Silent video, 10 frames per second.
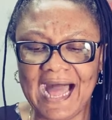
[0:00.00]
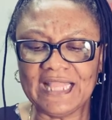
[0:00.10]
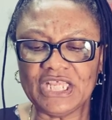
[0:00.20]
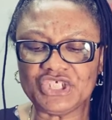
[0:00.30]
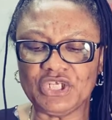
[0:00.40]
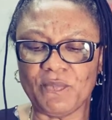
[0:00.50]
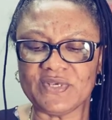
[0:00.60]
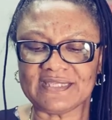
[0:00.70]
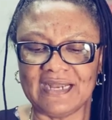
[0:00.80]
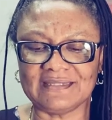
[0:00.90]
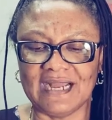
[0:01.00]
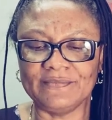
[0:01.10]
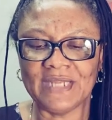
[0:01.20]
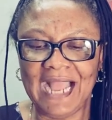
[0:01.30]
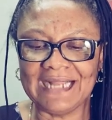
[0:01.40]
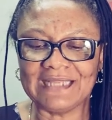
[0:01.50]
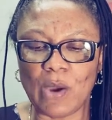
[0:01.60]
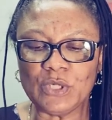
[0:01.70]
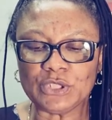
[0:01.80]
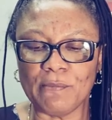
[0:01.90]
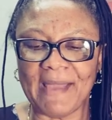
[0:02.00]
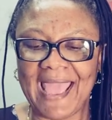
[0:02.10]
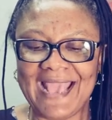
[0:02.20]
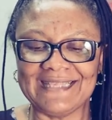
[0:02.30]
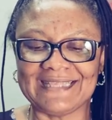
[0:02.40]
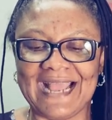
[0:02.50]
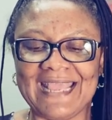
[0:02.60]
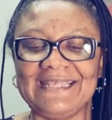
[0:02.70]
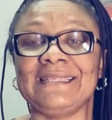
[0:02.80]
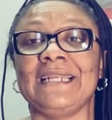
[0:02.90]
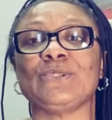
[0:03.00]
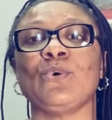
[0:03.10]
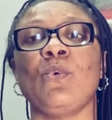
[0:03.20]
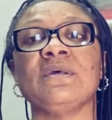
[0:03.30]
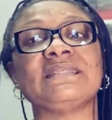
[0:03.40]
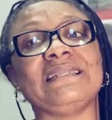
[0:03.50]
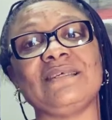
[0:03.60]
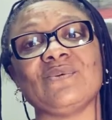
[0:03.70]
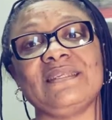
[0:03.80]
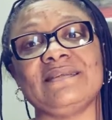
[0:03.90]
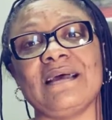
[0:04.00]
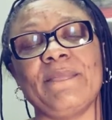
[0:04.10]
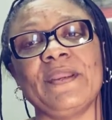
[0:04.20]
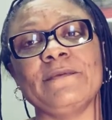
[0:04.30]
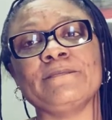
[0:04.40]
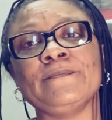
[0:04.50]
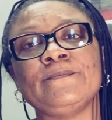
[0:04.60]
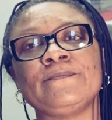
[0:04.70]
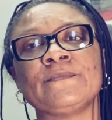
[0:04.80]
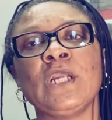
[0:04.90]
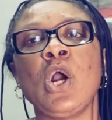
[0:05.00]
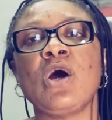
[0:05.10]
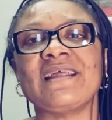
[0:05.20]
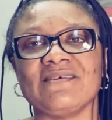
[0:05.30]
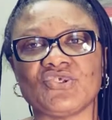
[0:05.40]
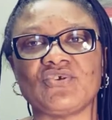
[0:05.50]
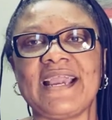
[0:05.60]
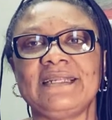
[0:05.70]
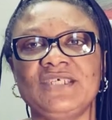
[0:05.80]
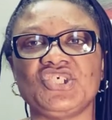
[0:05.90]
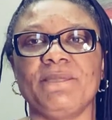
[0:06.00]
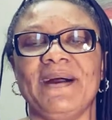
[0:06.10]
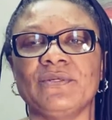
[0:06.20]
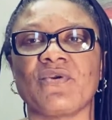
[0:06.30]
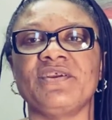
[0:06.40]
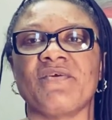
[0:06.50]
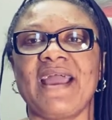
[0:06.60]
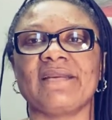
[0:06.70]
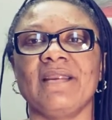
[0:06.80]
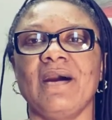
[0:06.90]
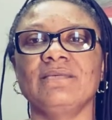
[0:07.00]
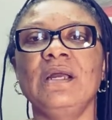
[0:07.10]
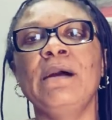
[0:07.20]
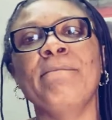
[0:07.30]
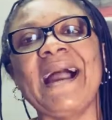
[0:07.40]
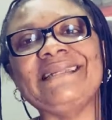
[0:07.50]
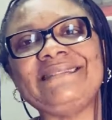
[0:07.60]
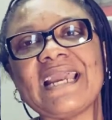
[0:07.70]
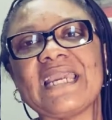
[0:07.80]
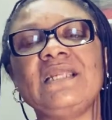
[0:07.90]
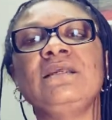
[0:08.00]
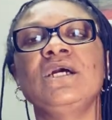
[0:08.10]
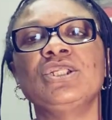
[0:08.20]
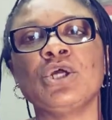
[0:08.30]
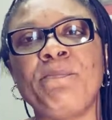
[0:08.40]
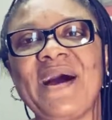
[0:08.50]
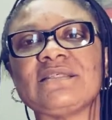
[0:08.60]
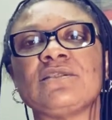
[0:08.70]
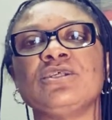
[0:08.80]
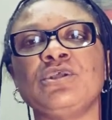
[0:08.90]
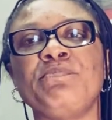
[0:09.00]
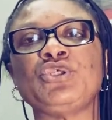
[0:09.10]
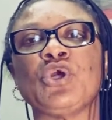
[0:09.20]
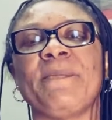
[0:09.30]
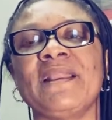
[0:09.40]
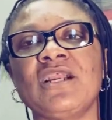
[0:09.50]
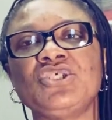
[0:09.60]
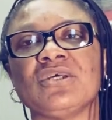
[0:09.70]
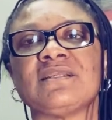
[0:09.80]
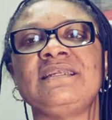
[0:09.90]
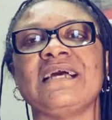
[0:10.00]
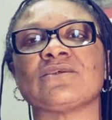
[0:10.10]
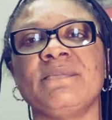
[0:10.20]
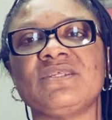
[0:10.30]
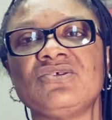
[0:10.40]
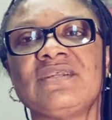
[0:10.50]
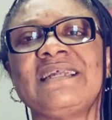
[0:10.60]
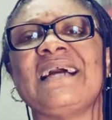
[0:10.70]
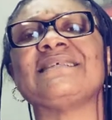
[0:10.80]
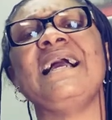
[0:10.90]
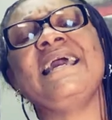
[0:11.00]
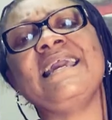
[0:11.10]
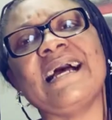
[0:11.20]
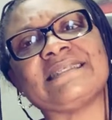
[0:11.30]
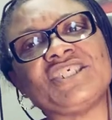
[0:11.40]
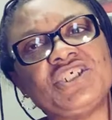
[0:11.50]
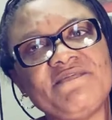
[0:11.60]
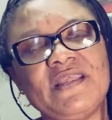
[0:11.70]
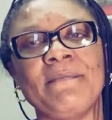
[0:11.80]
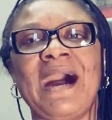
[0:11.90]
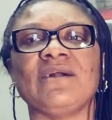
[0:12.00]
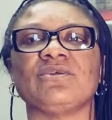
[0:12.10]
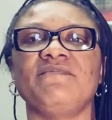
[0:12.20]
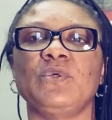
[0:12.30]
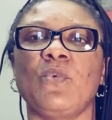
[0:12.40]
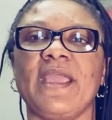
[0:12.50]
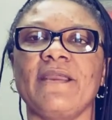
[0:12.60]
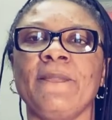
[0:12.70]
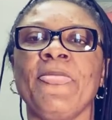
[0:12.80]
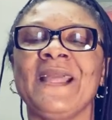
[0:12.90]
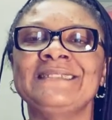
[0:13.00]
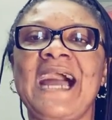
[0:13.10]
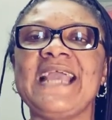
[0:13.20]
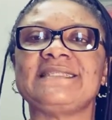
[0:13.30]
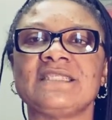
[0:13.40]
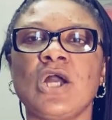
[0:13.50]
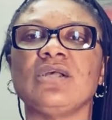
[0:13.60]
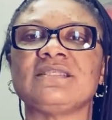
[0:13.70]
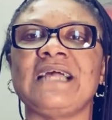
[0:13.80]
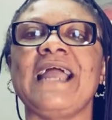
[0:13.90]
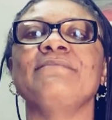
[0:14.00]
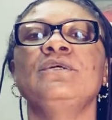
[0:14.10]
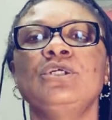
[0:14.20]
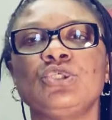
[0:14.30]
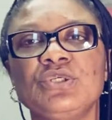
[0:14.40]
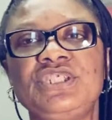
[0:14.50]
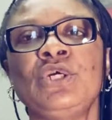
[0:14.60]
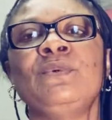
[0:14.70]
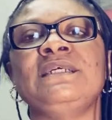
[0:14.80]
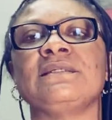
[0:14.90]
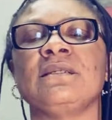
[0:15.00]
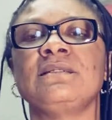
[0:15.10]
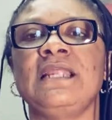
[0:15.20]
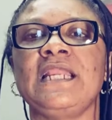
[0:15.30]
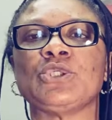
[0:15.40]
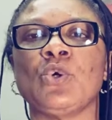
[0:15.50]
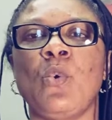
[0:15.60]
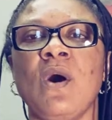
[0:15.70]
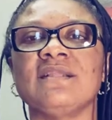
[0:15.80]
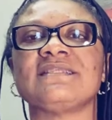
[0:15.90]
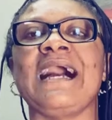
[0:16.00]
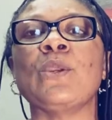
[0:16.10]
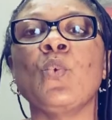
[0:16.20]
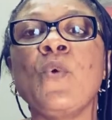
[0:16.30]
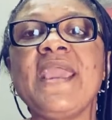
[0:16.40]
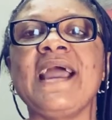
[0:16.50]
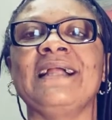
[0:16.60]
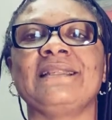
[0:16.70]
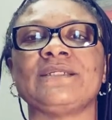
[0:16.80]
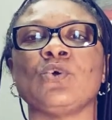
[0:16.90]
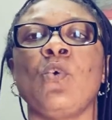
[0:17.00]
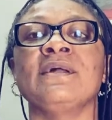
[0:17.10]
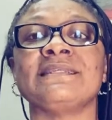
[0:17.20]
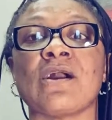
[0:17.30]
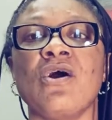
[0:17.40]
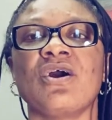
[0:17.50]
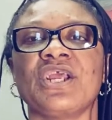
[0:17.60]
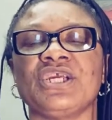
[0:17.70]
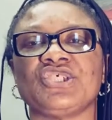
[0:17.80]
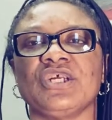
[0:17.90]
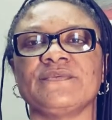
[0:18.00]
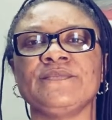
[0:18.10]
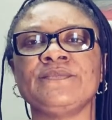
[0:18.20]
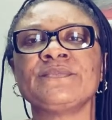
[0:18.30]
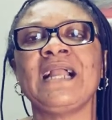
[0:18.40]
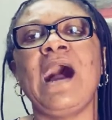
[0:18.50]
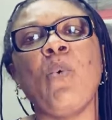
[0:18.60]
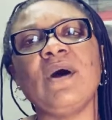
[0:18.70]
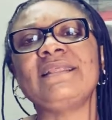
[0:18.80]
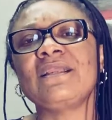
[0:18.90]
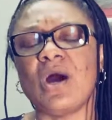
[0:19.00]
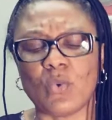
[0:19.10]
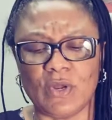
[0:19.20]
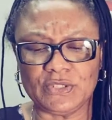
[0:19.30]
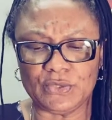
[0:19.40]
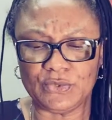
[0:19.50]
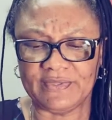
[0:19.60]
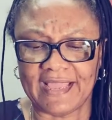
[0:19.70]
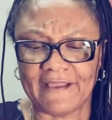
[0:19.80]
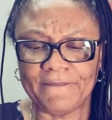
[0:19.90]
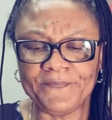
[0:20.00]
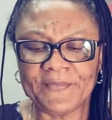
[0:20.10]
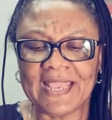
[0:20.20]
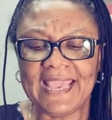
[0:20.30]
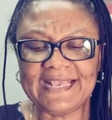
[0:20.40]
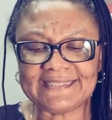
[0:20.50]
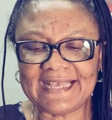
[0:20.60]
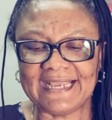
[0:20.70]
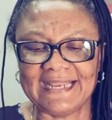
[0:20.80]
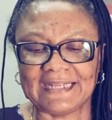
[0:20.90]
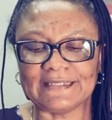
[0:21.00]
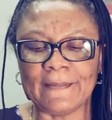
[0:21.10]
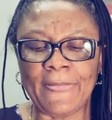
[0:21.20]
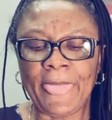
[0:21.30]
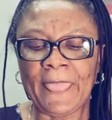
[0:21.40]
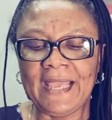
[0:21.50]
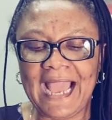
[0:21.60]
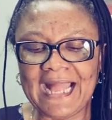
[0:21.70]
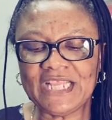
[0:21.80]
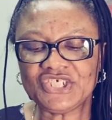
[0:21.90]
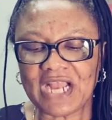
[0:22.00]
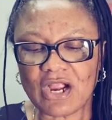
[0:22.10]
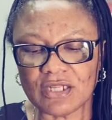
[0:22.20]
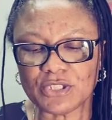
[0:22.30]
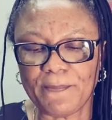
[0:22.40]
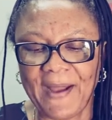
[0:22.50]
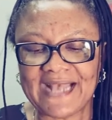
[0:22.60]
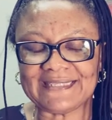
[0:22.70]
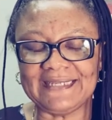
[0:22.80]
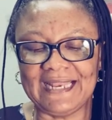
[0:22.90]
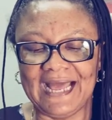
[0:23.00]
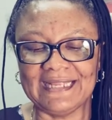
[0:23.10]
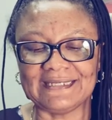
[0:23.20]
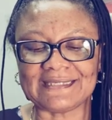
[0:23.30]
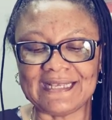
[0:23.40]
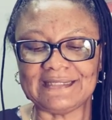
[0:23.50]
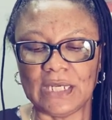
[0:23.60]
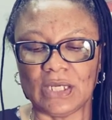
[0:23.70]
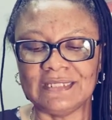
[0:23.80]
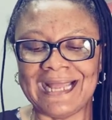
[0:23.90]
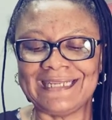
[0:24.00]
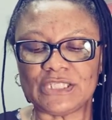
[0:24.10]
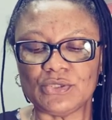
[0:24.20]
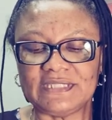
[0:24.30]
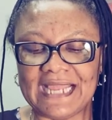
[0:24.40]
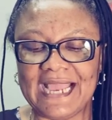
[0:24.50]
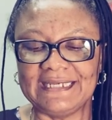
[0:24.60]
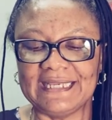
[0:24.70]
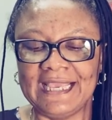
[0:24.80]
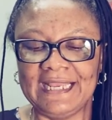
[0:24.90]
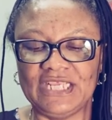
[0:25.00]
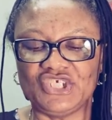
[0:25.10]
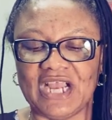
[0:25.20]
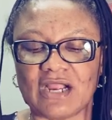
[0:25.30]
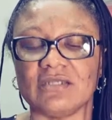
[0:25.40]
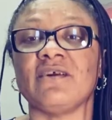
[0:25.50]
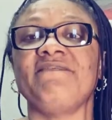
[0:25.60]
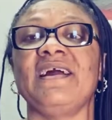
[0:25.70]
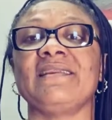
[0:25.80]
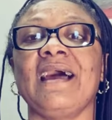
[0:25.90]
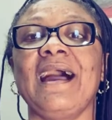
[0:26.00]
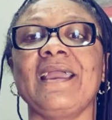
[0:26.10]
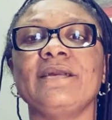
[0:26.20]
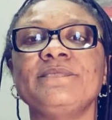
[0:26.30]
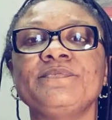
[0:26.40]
and the sheep will scatter, and I will turn my hands against the little ones. That is what is happening. God has struck the shepherd already right now by taking the pastors, the bishop, and the religious leaders, community leaders. He has shifted them out of the way. Now it's God's time to deal with the little ones. And we are the little ones, the congregation. And what did God want to do there? He said that, and it shall come to pass in the land, says the Lord, that the two-thirds in it shall cut off and die.